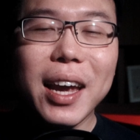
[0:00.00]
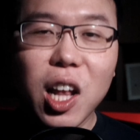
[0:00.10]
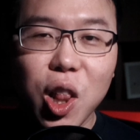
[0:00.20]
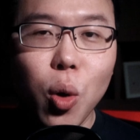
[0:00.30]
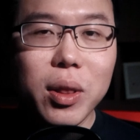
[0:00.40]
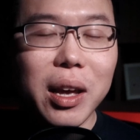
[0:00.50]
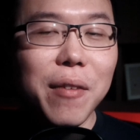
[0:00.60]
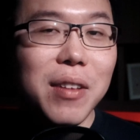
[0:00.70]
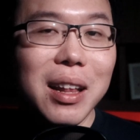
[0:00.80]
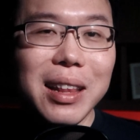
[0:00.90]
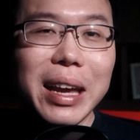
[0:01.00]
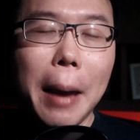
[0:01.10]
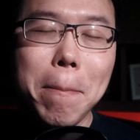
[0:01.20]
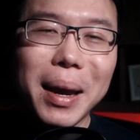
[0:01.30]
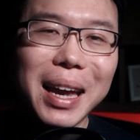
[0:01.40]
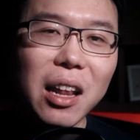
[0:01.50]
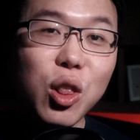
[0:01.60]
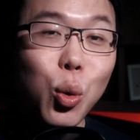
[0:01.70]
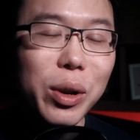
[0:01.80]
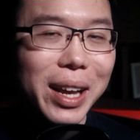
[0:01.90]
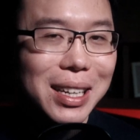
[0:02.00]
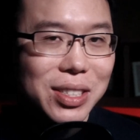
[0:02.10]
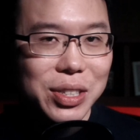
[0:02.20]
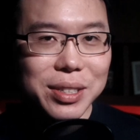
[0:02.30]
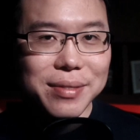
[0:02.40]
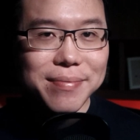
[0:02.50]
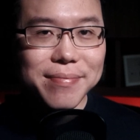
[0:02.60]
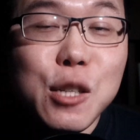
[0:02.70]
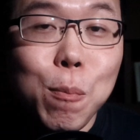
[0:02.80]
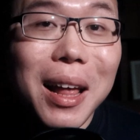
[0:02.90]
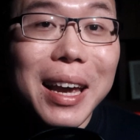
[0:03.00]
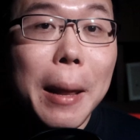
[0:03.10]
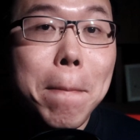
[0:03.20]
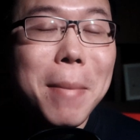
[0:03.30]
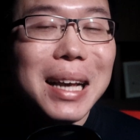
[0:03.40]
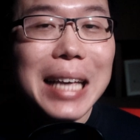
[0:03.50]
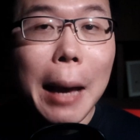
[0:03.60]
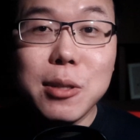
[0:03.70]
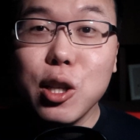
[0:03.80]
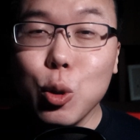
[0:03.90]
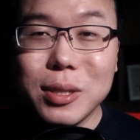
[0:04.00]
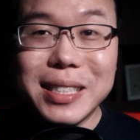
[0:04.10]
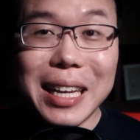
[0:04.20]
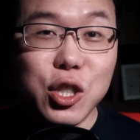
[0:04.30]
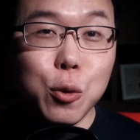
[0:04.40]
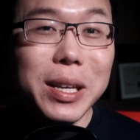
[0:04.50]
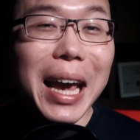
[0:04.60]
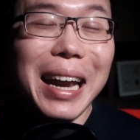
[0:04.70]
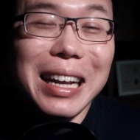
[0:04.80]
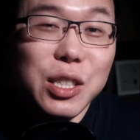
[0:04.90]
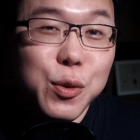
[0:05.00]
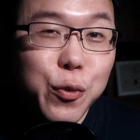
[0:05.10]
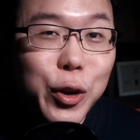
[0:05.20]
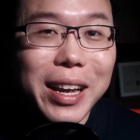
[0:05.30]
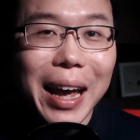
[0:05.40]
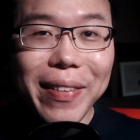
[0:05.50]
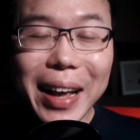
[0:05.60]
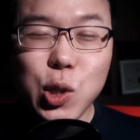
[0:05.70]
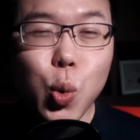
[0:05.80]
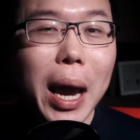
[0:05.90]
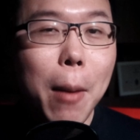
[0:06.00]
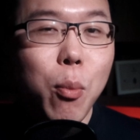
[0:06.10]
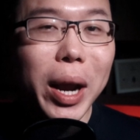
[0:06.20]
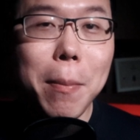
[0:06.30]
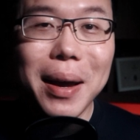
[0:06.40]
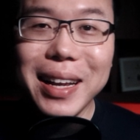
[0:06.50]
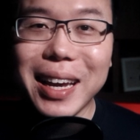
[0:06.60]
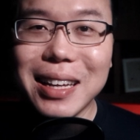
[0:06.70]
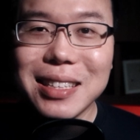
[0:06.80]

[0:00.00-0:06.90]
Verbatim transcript: you can cloak the affiliate link and make it look nicer. This plugin makes absolute sense to me and it is free and that's why I'm recommending